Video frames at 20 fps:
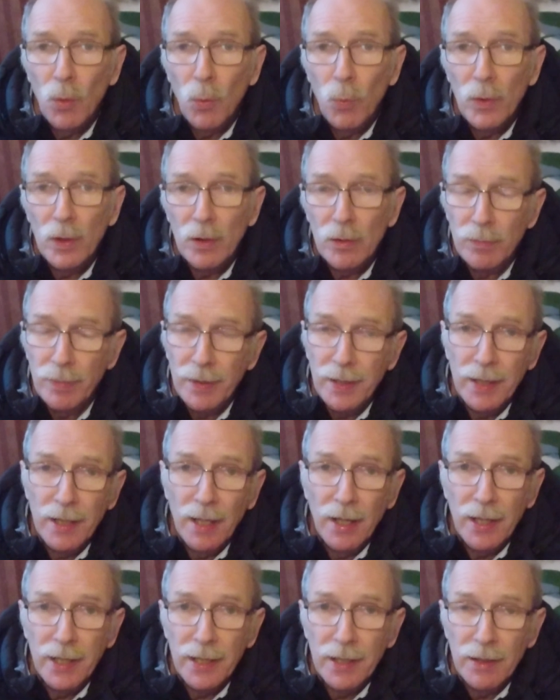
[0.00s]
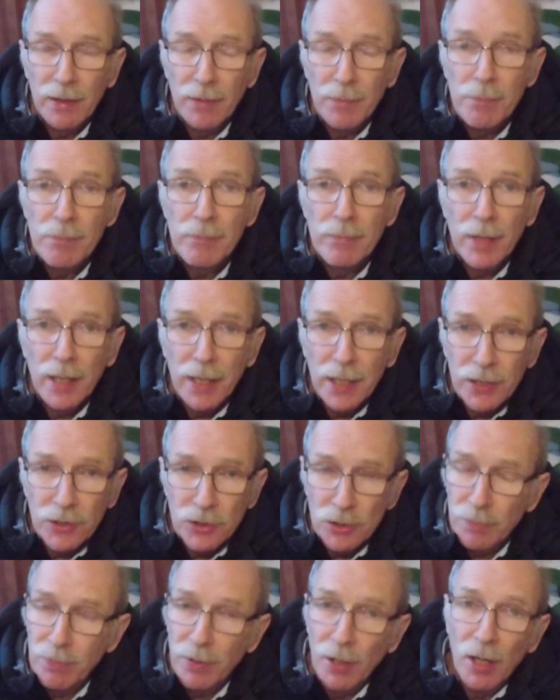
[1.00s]
will be a
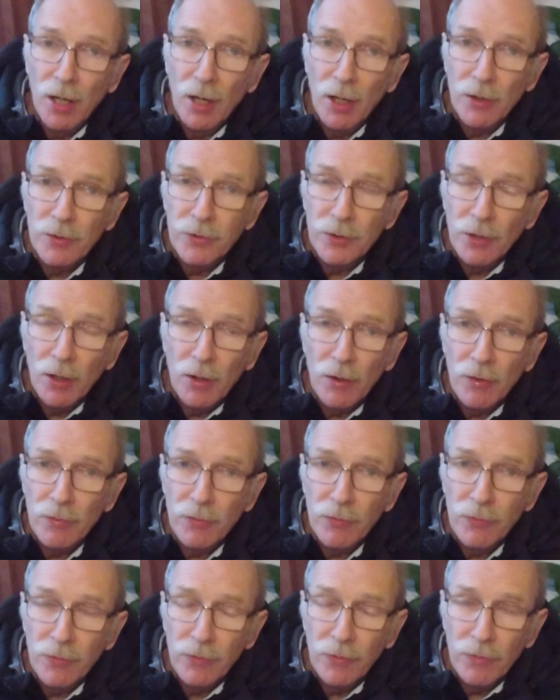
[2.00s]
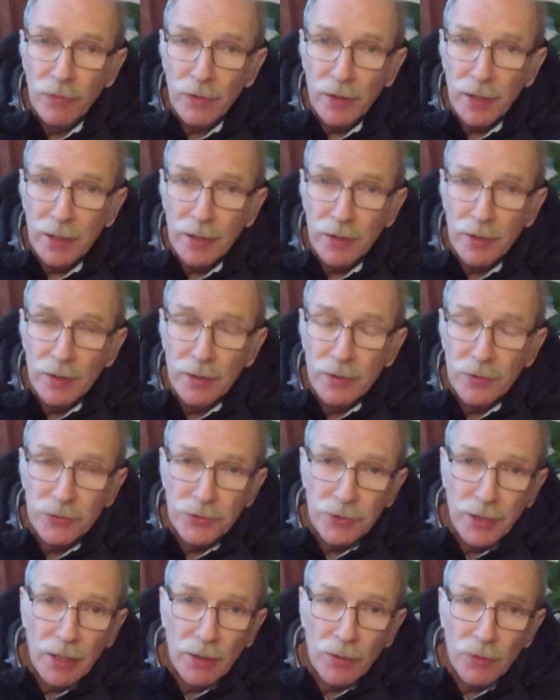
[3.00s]
major part of the
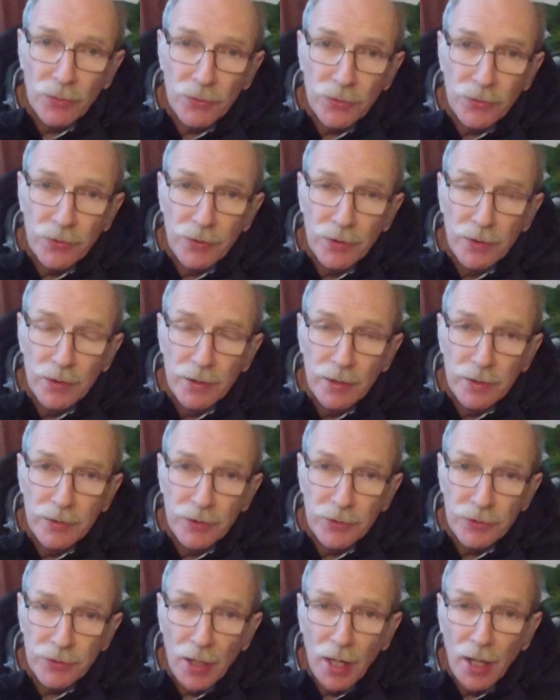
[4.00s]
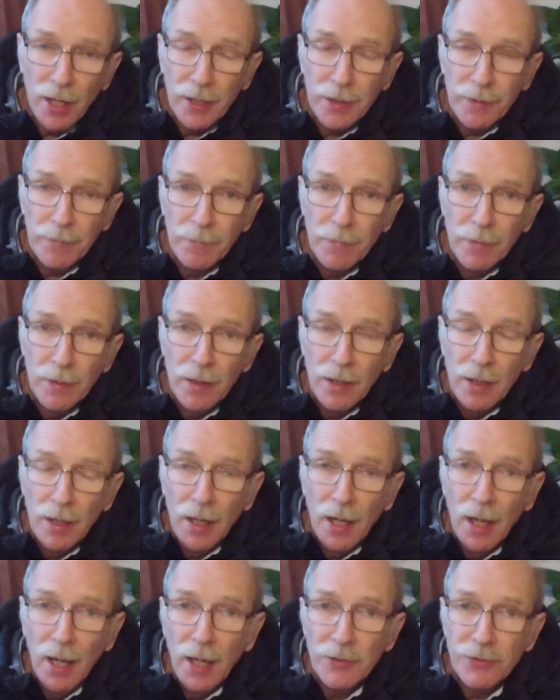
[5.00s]
cell's design,
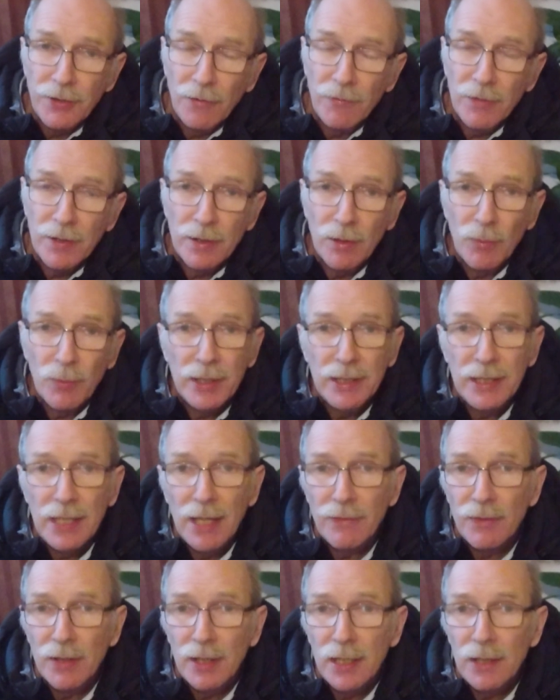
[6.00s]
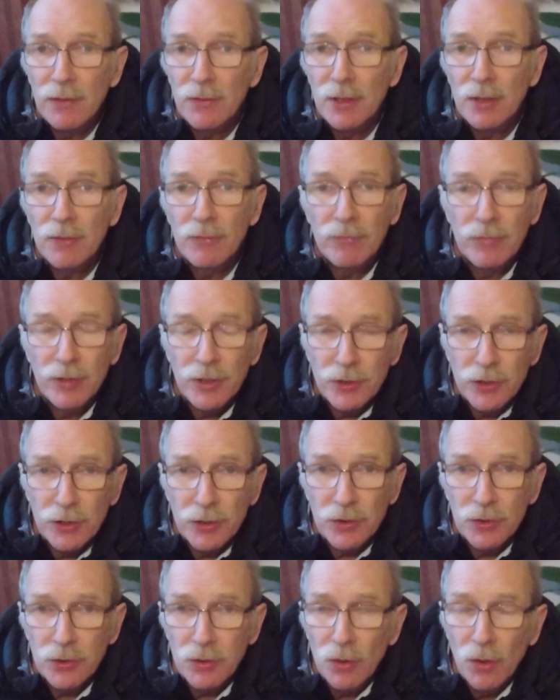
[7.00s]
something that we never even
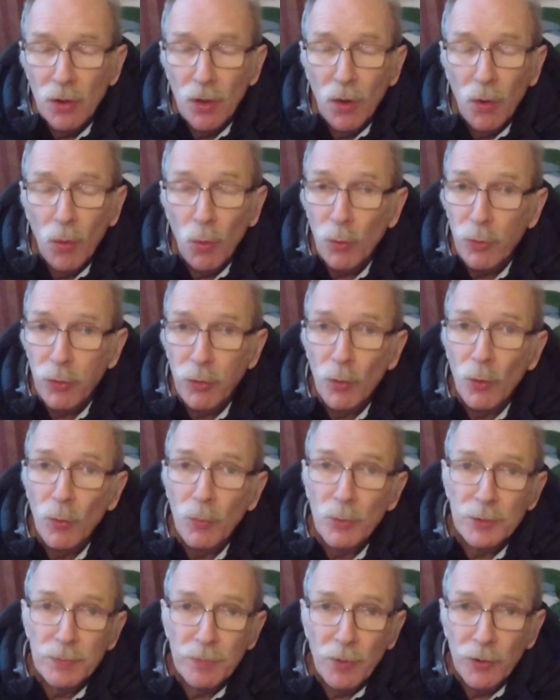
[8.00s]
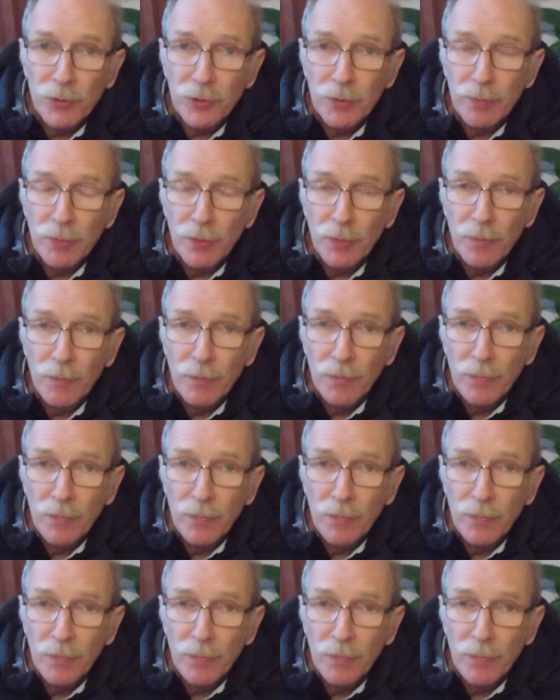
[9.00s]
envisaged or thought was possible.